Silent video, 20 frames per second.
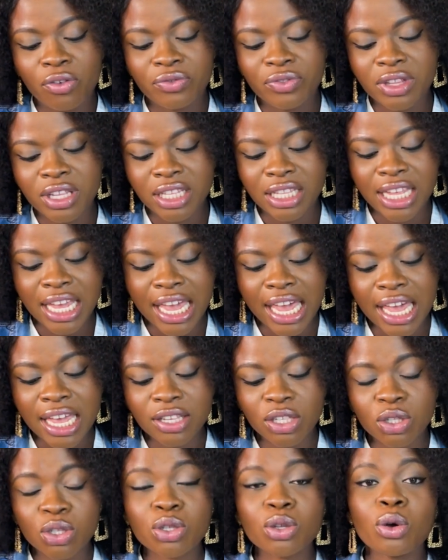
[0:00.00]
the day.
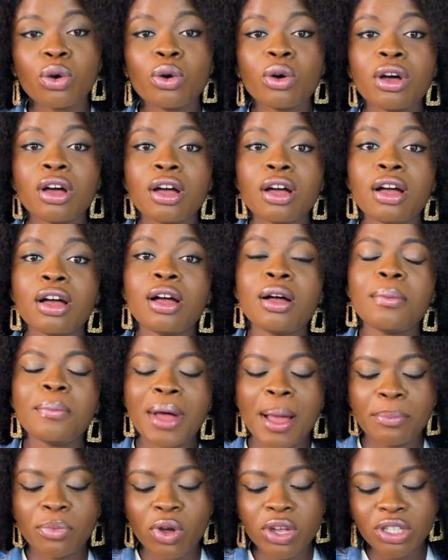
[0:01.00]
So
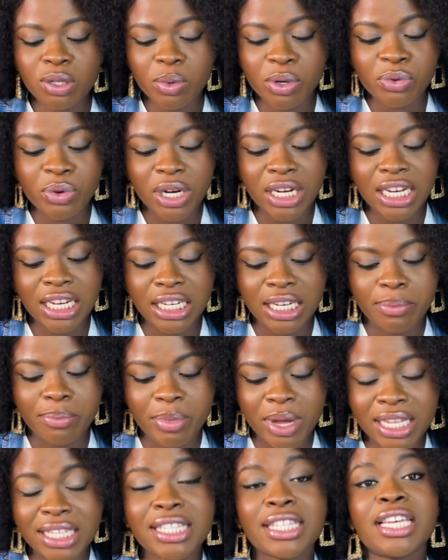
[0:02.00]
I'm going to be reading the
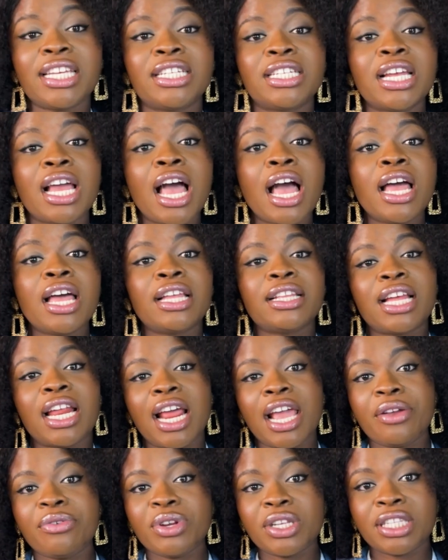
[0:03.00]
message that
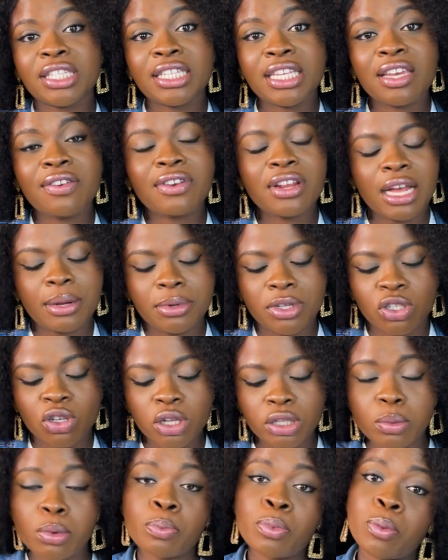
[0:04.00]
I received, and it's going
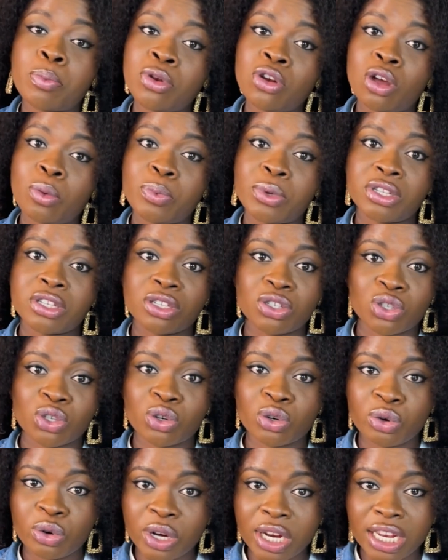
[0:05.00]
to be popping up in the
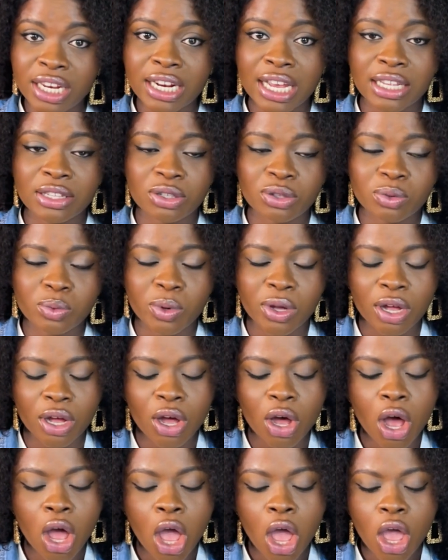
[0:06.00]
screen as
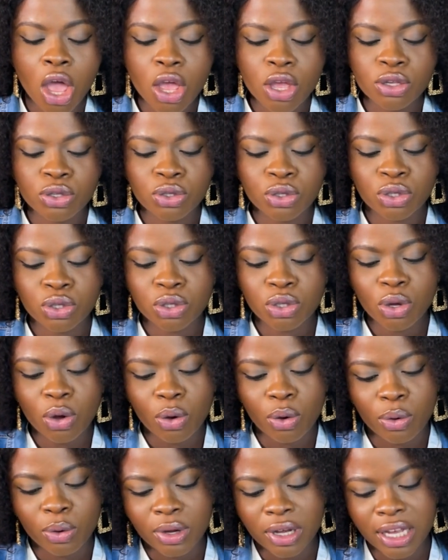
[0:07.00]
well.
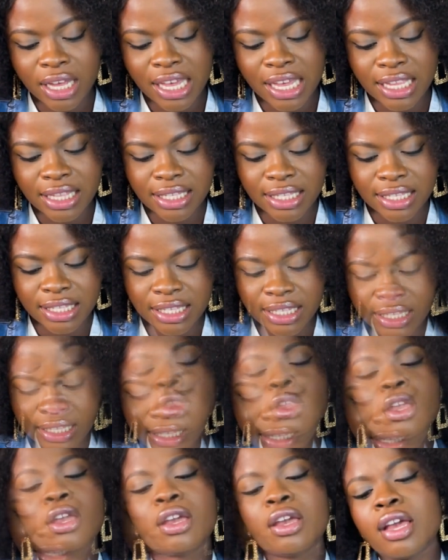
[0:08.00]
So
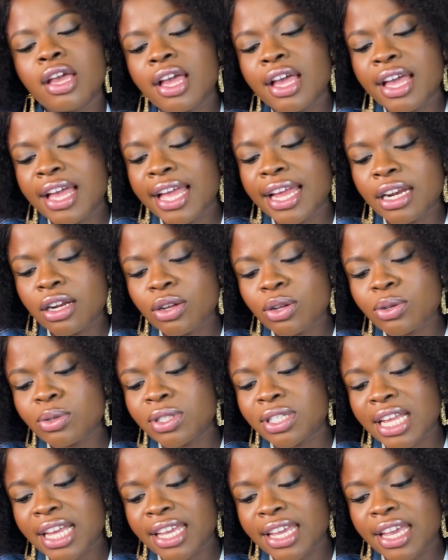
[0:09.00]
it's, hello
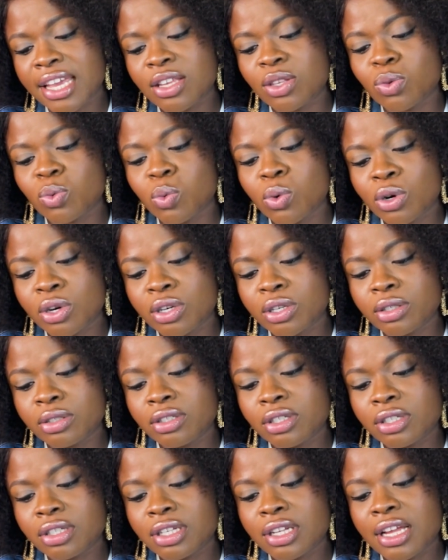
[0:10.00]
Sake's world.
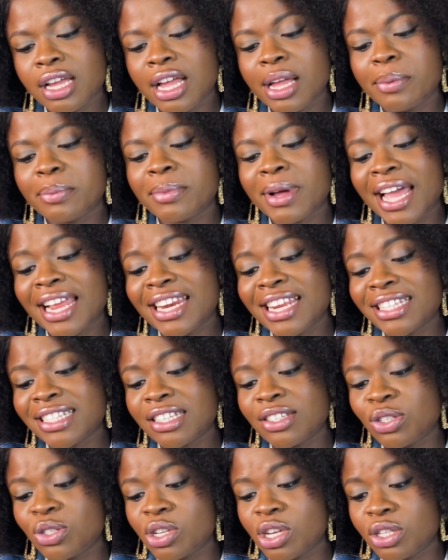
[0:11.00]
I
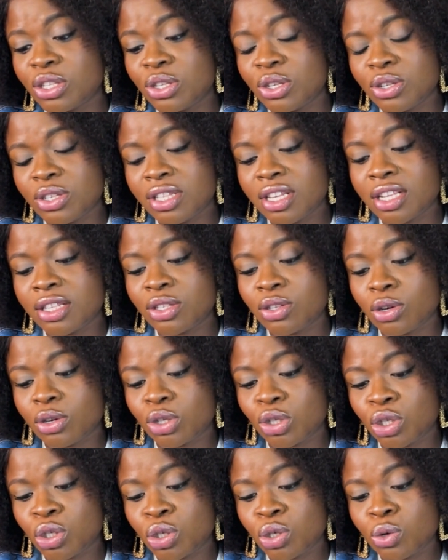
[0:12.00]
listened to your Tuesday talk
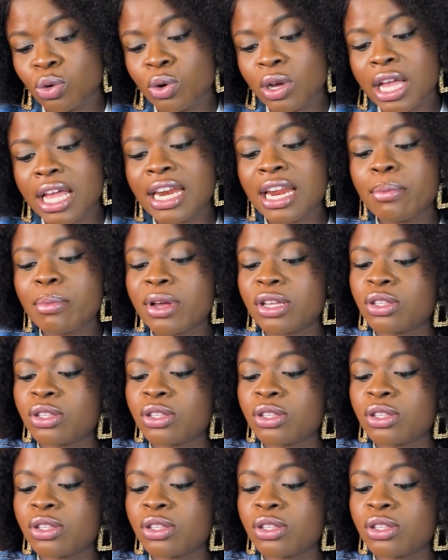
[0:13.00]
show, and I